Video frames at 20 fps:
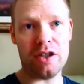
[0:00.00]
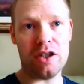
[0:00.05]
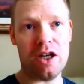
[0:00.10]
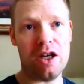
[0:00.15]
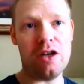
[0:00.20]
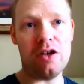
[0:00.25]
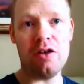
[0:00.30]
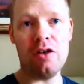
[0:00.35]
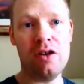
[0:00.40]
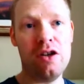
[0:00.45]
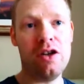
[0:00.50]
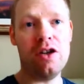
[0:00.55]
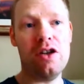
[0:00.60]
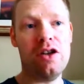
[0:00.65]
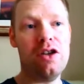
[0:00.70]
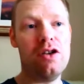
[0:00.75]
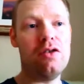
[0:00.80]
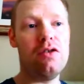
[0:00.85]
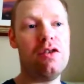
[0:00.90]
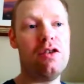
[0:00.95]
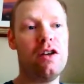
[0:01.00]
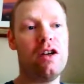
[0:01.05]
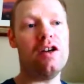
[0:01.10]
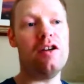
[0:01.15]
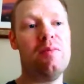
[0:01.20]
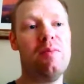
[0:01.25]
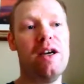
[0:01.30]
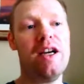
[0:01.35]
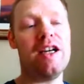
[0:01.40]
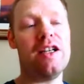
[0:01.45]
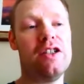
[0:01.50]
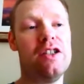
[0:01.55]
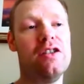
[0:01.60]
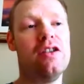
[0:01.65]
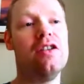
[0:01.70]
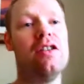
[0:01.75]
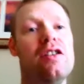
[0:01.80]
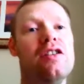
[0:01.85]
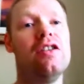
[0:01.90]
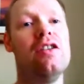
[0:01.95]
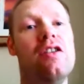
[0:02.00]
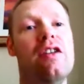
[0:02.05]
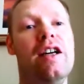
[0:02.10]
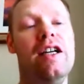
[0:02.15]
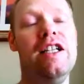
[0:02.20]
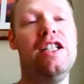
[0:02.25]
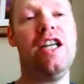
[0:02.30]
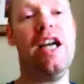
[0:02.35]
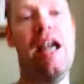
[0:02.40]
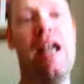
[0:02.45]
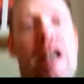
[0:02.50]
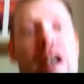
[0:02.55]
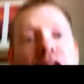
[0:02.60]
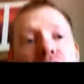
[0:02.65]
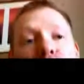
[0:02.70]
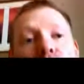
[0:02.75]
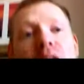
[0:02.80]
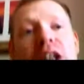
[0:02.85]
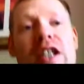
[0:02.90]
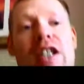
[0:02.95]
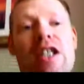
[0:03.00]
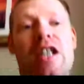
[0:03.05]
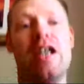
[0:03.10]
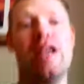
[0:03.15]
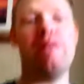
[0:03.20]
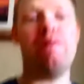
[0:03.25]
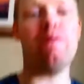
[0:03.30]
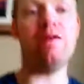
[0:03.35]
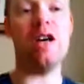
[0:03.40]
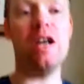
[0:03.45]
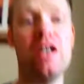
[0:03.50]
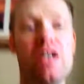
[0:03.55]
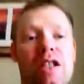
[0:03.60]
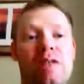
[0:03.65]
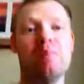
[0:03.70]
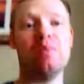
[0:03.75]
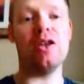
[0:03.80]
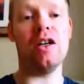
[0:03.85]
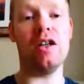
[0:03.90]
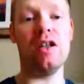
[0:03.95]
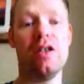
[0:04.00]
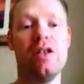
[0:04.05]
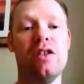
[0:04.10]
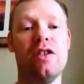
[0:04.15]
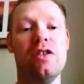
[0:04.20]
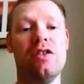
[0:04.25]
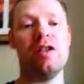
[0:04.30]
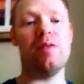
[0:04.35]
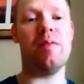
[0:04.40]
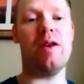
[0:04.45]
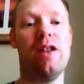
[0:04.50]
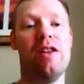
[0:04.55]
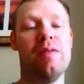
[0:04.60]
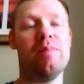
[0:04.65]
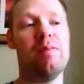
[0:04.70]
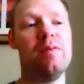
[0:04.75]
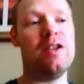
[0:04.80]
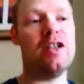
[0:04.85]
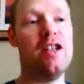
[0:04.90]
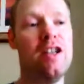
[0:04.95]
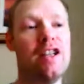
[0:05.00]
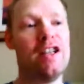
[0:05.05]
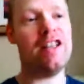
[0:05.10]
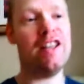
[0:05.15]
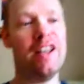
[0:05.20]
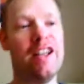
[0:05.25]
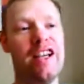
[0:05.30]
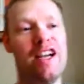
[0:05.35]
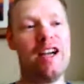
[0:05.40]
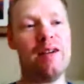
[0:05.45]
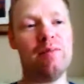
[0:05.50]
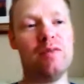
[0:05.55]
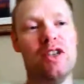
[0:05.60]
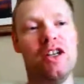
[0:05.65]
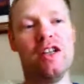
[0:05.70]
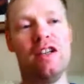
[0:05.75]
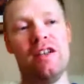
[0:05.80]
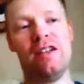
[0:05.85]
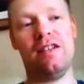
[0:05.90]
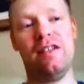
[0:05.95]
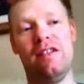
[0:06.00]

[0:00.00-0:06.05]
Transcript: So you can go mad. You can do like 10, 20, 30 products. Sorry about the camera.